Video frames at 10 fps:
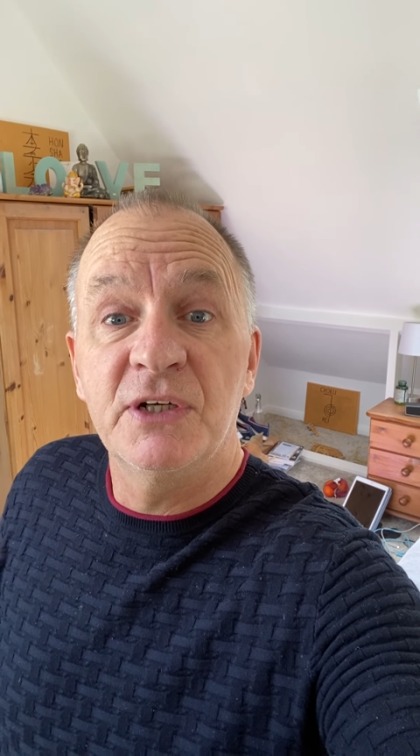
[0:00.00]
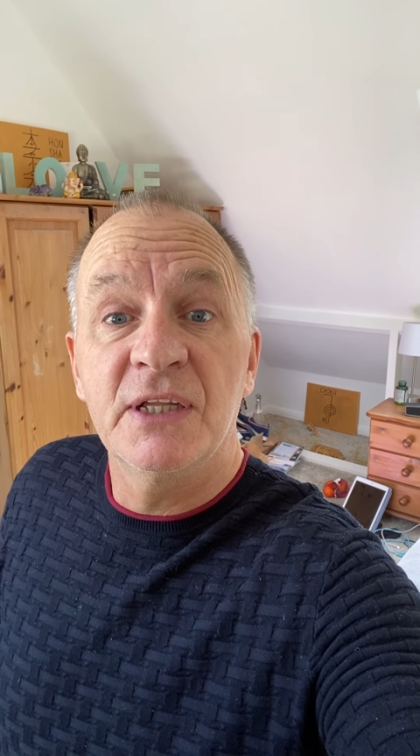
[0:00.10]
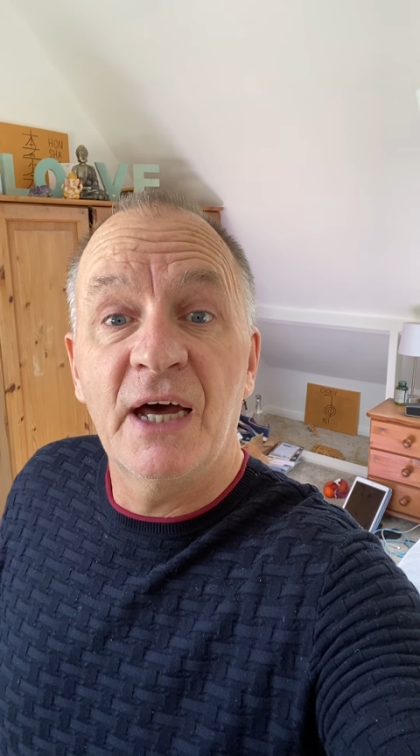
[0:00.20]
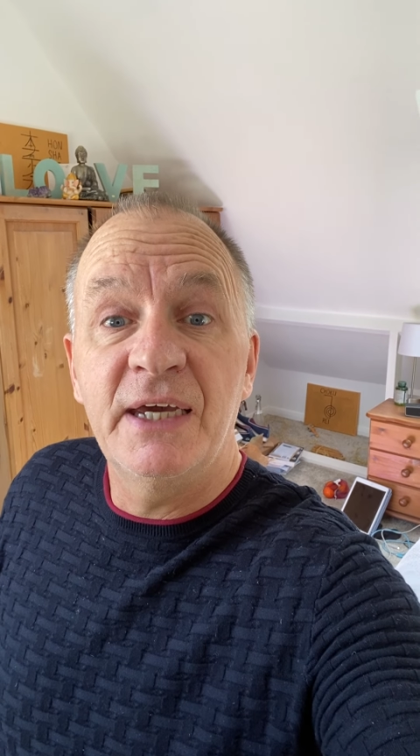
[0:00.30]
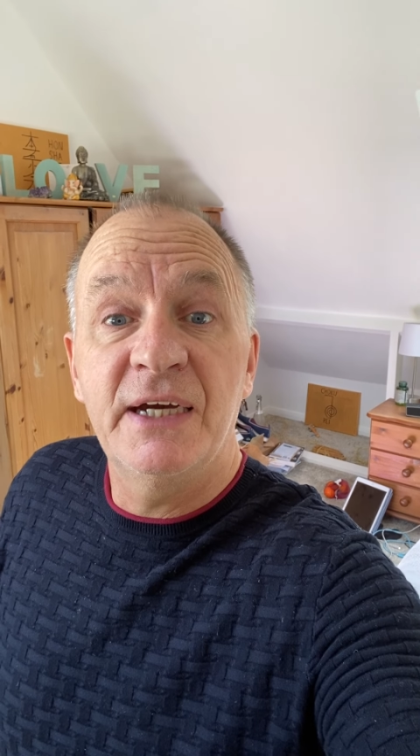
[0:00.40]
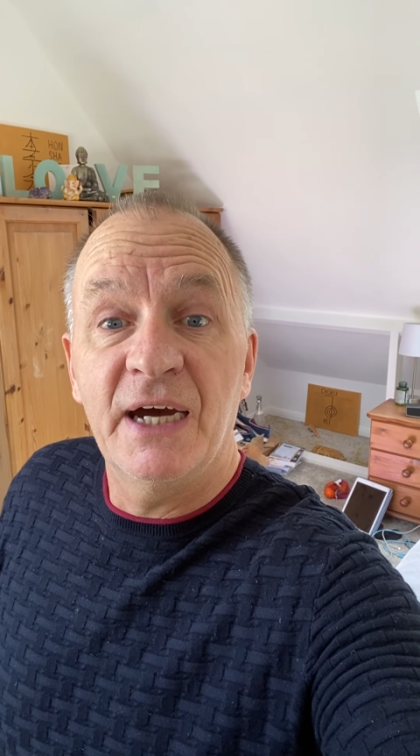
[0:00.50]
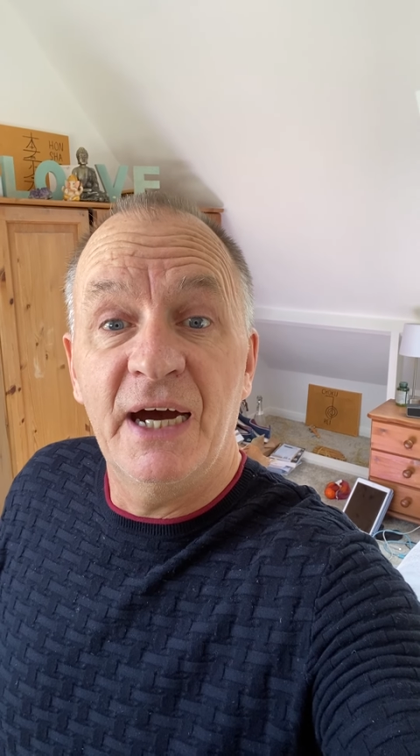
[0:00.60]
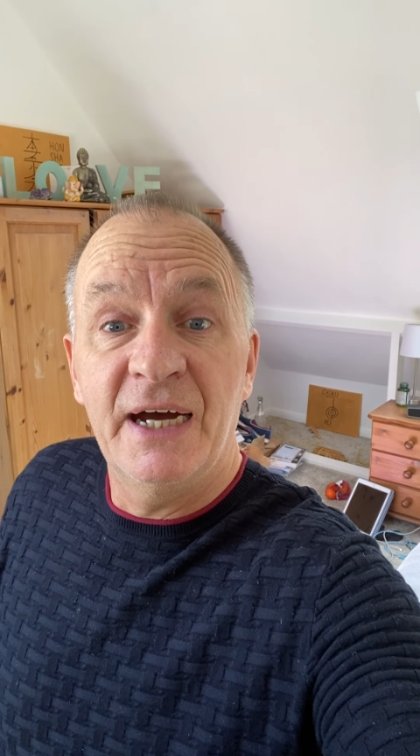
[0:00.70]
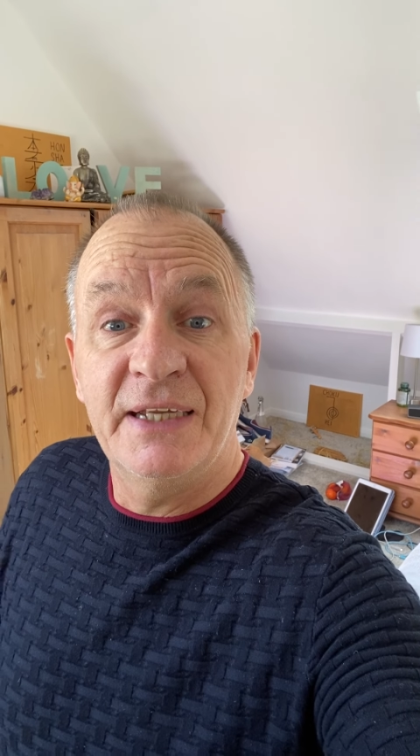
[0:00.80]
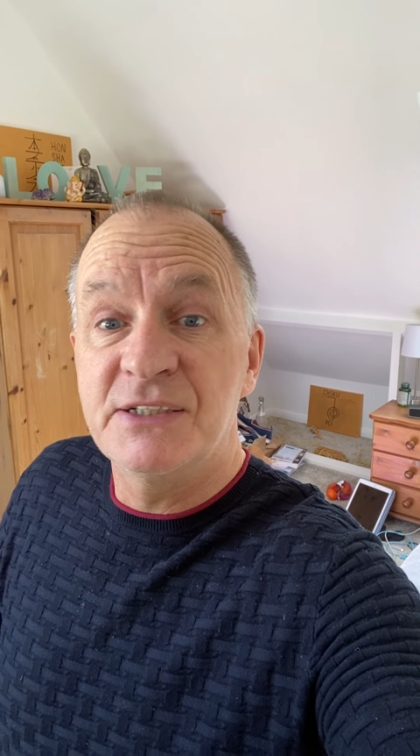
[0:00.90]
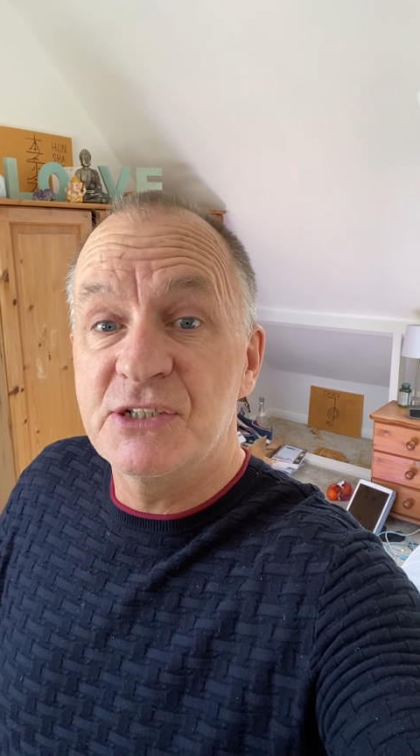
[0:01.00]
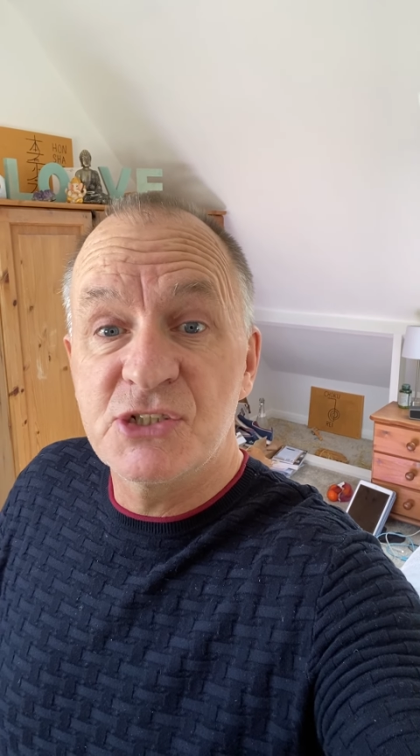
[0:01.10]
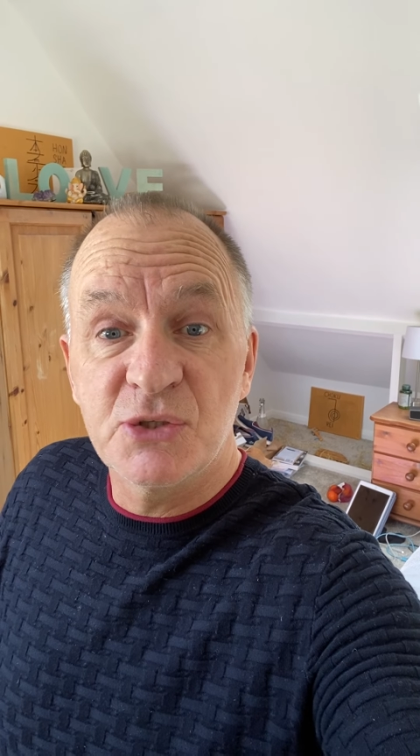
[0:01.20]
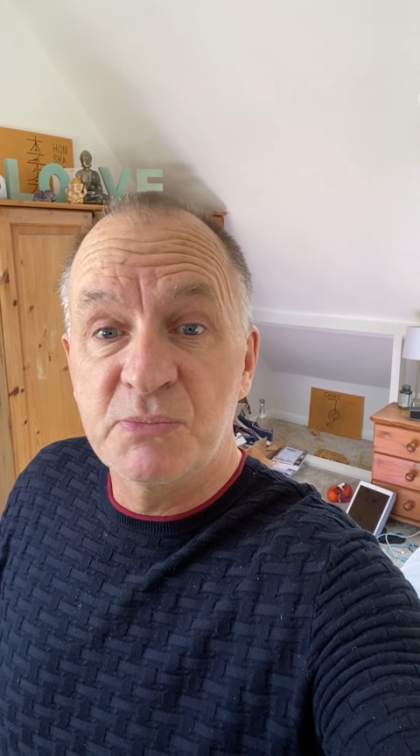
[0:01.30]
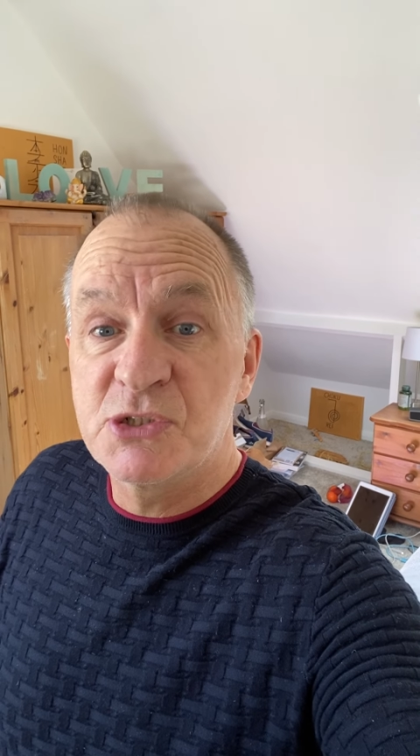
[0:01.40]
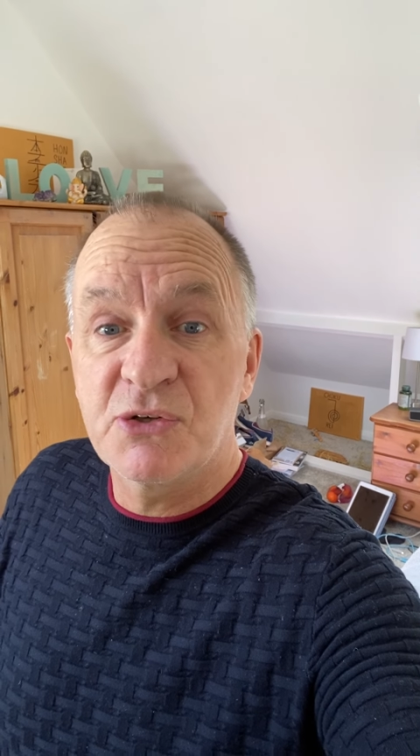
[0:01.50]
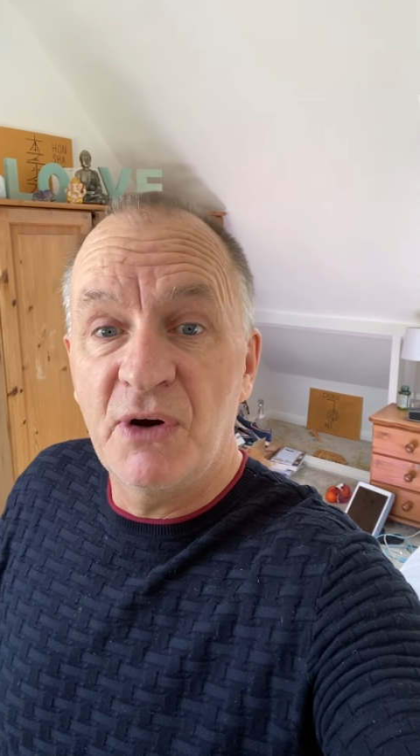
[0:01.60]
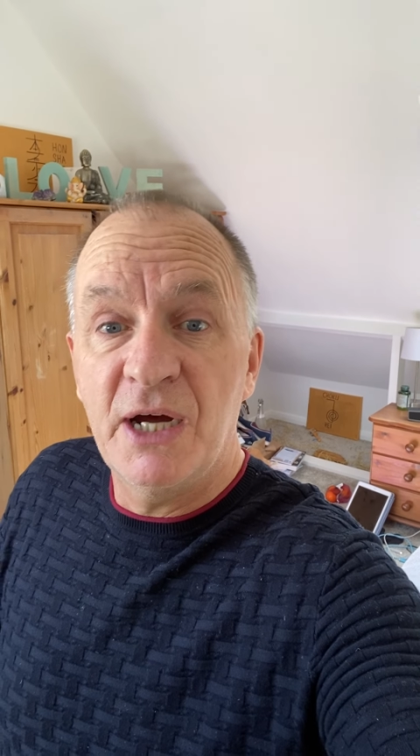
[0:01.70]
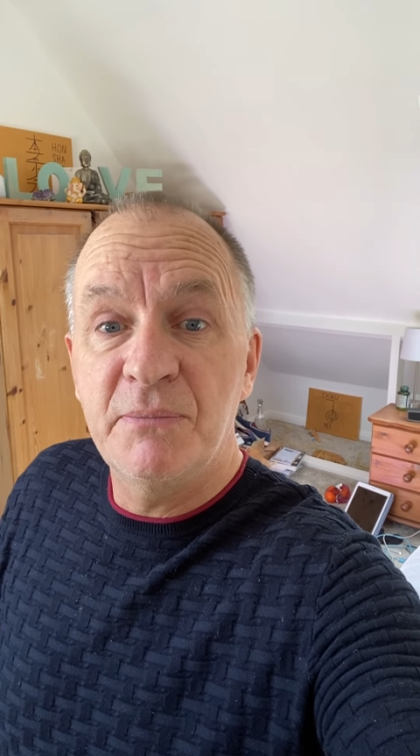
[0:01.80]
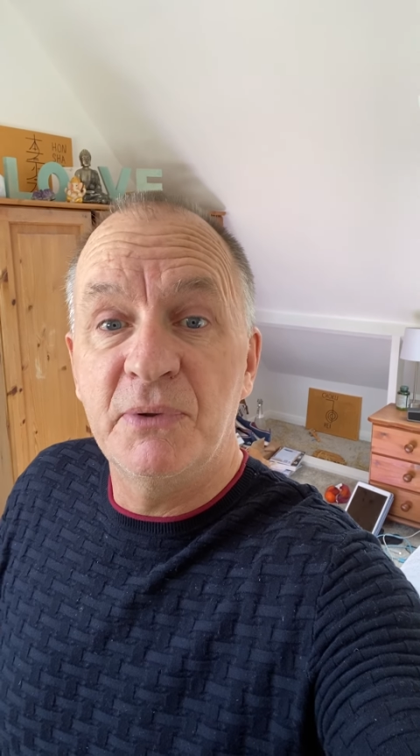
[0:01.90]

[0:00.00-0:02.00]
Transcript: like and subscribe,